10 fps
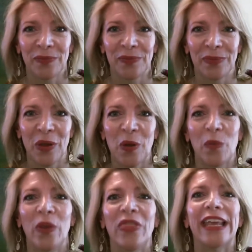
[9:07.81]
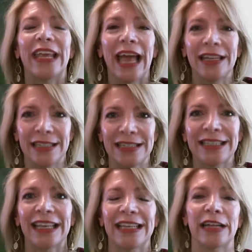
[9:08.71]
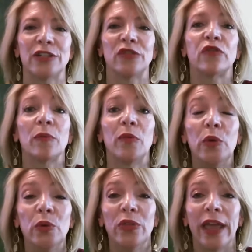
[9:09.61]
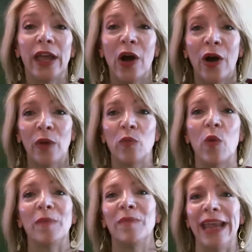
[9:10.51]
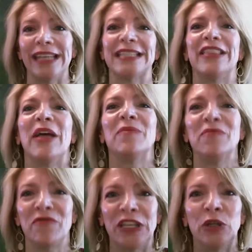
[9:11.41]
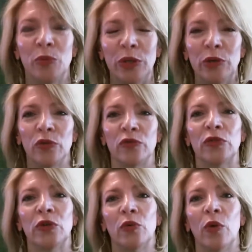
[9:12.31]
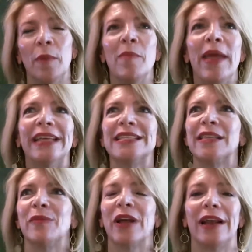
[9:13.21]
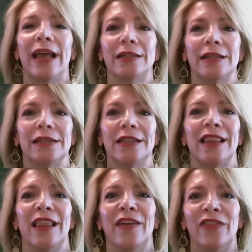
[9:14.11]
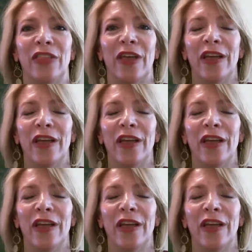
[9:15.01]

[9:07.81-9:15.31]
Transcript: They get disconnected from who they are and what makes them feel beautiful, what makes them connected to the love and